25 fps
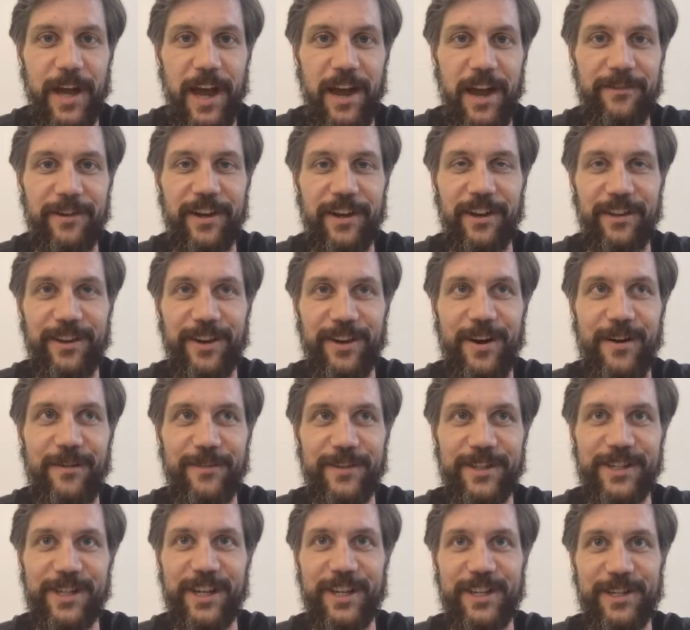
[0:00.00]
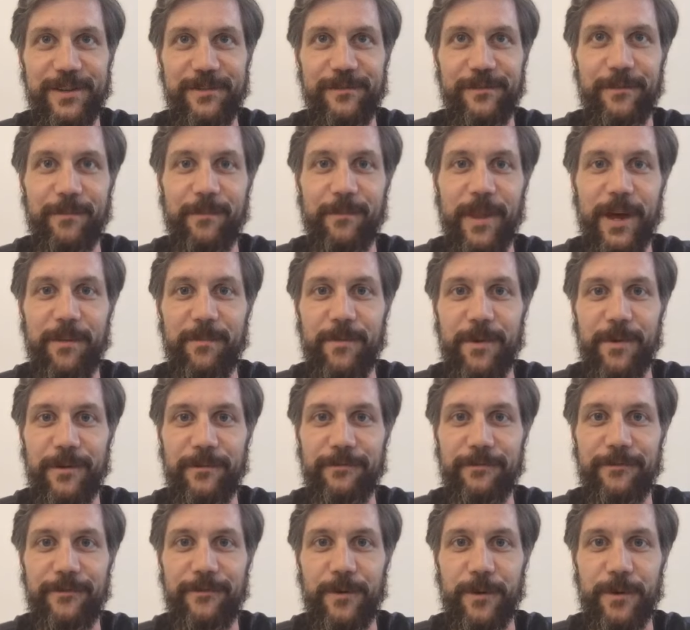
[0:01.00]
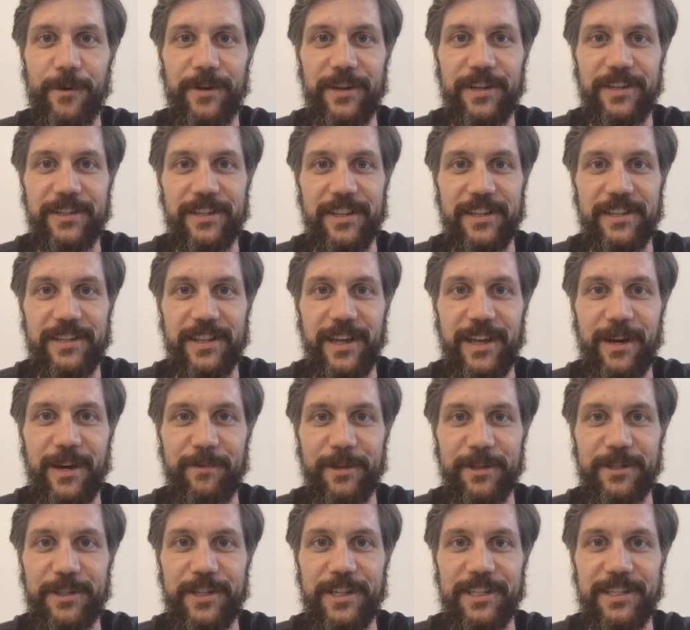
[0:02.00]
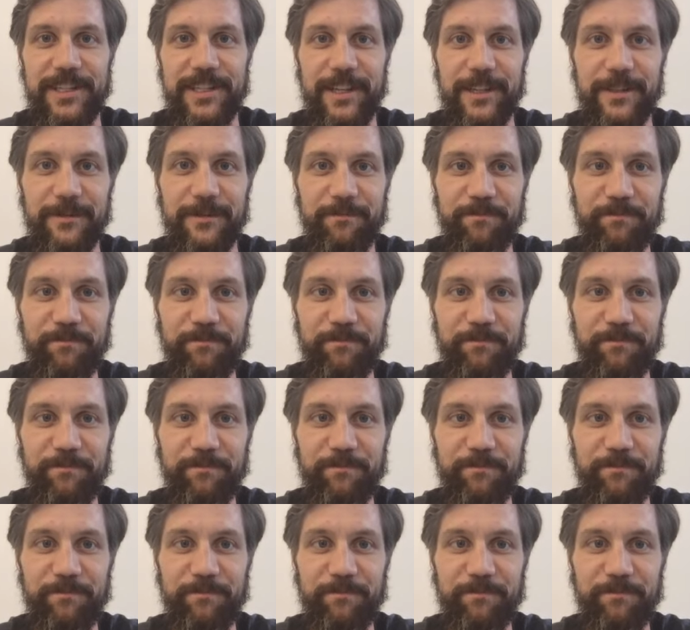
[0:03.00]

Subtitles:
every other conversation from that point forward is that much easier.